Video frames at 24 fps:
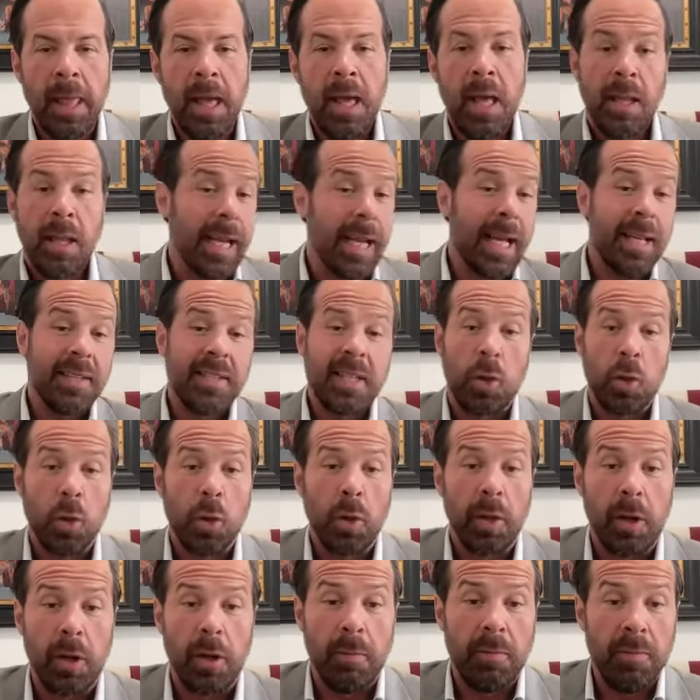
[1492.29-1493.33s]
like I said
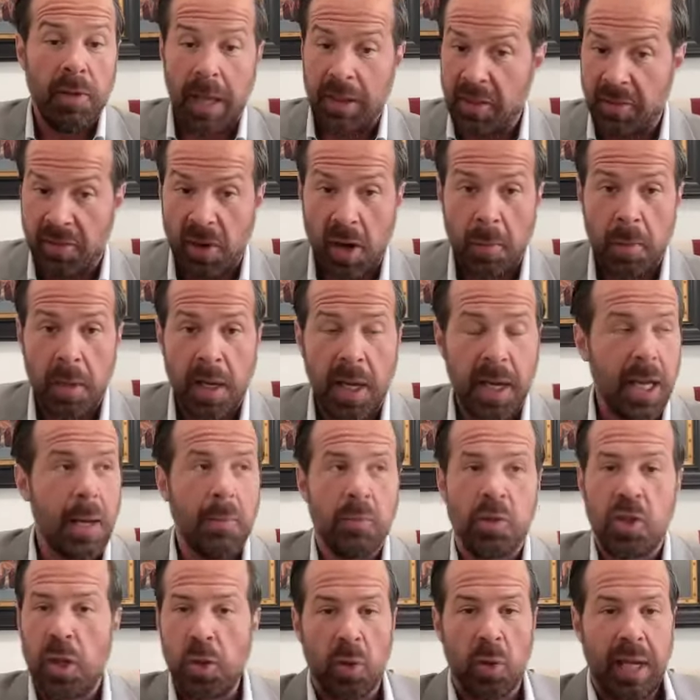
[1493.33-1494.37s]
earlier at the very beginning, I'm
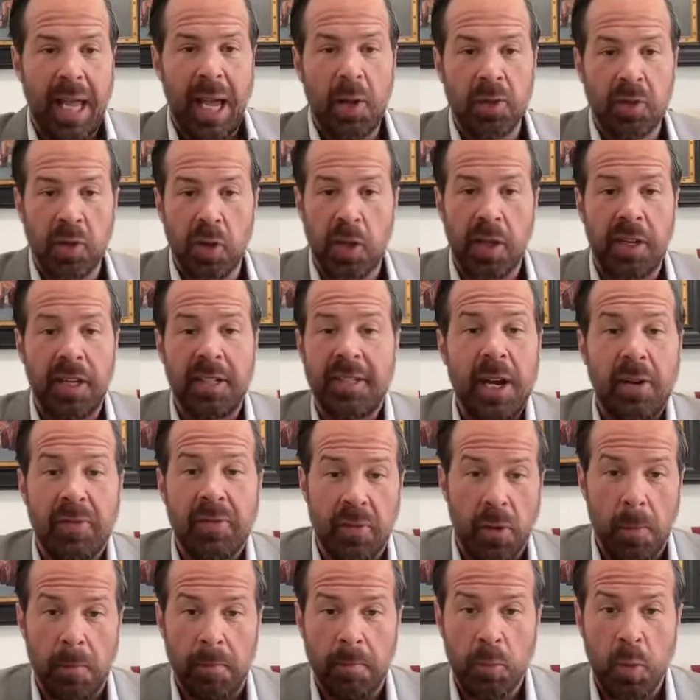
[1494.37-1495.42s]
general counsel at a tech
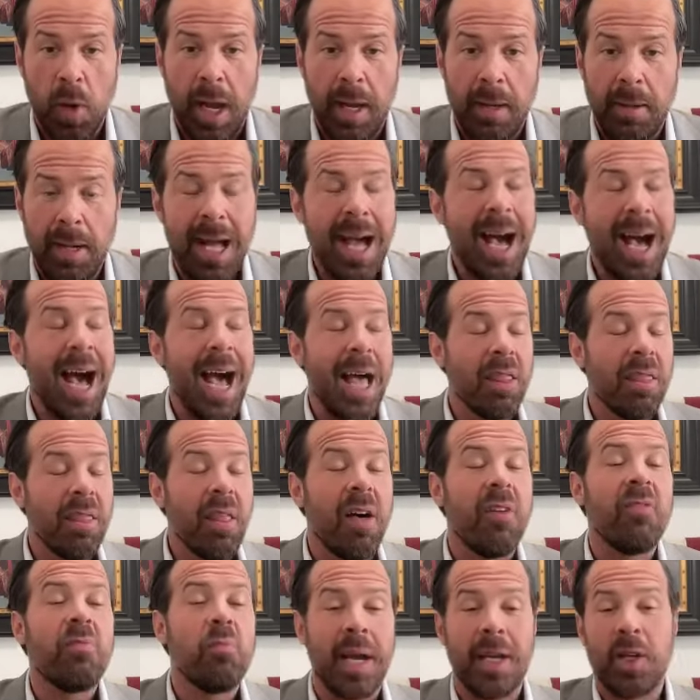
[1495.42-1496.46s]
firm, right? I
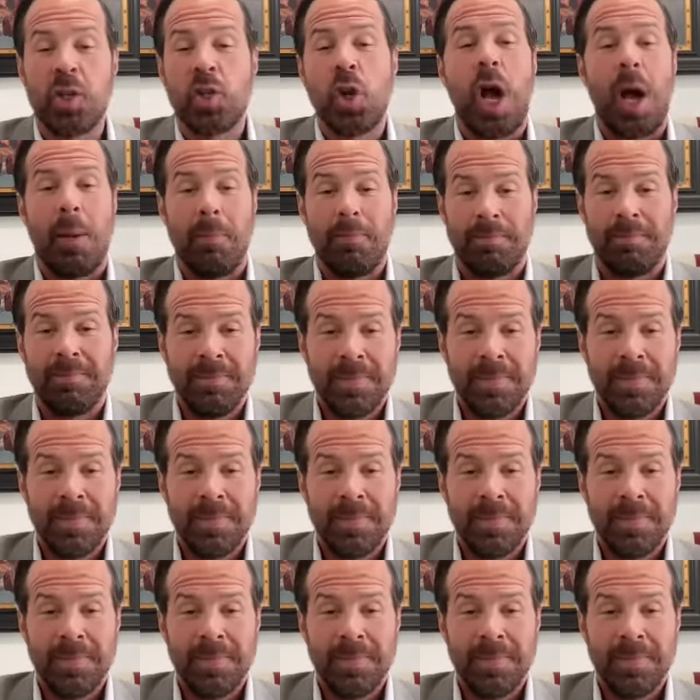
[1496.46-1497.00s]
love my job.